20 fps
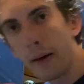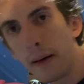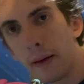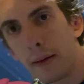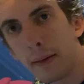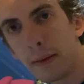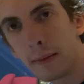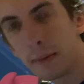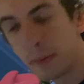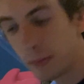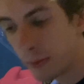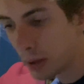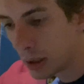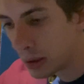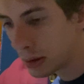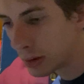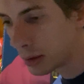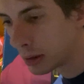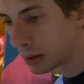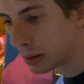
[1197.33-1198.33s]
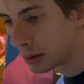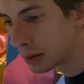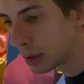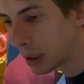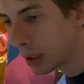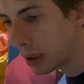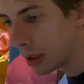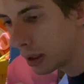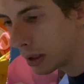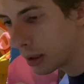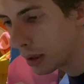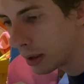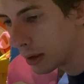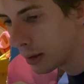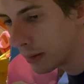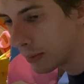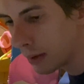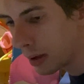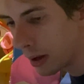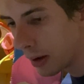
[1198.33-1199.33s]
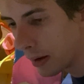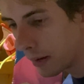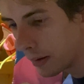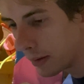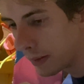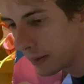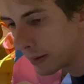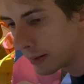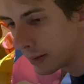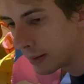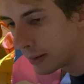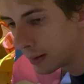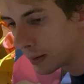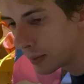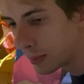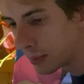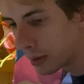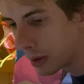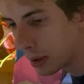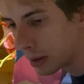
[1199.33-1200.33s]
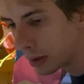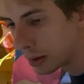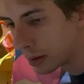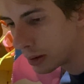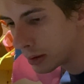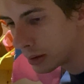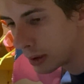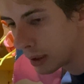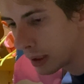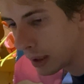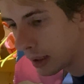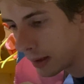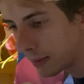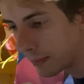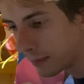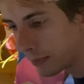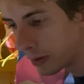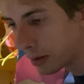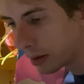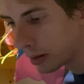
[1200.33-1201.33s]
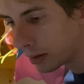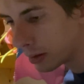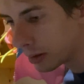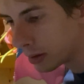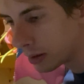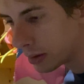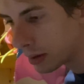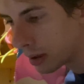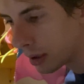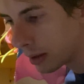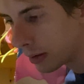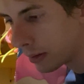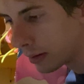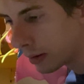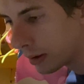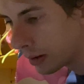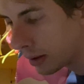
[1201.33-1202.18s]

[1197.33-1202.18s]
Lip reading: I'm wasting time precious time figuring this out.